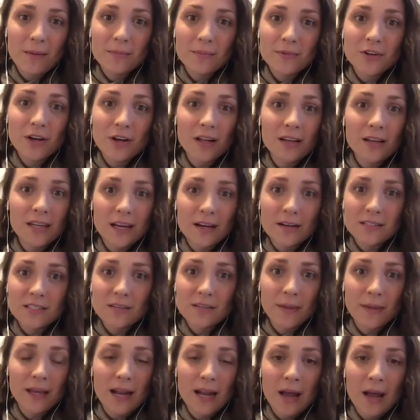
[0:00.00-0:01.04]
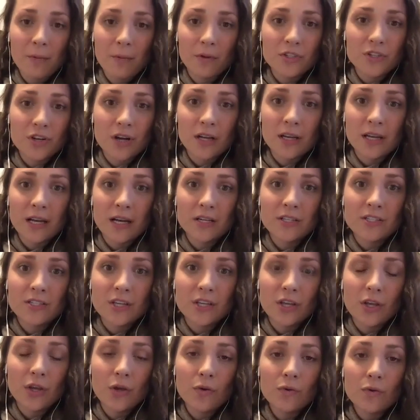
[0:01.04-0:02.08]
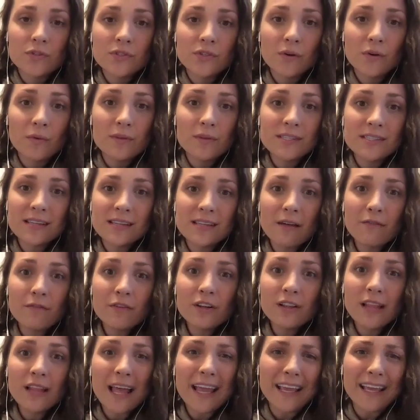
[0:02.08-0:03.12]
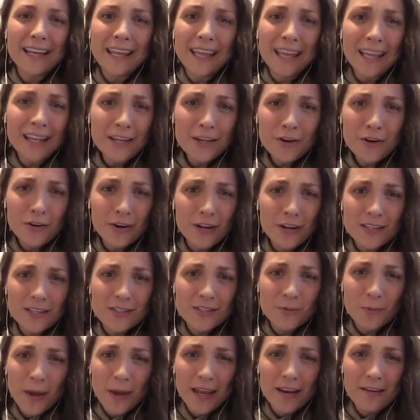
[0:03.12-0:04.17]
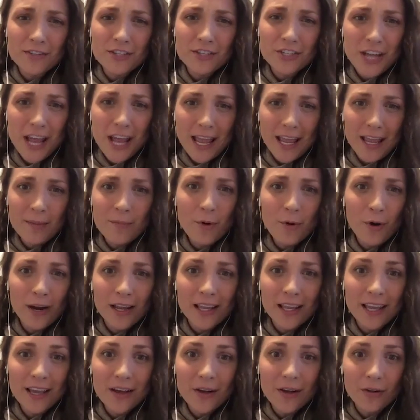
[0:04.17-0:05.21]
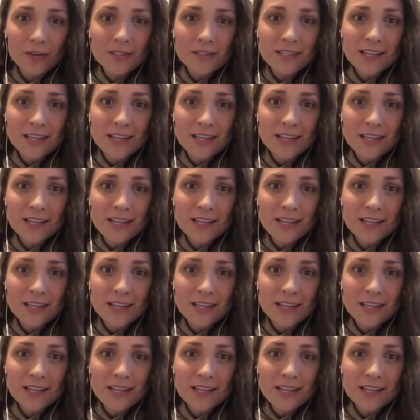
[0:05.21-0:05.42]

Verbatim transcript: Draw right. near to me and I will draw near to you. Yep. So it was never like an increased weight of shame or guilt.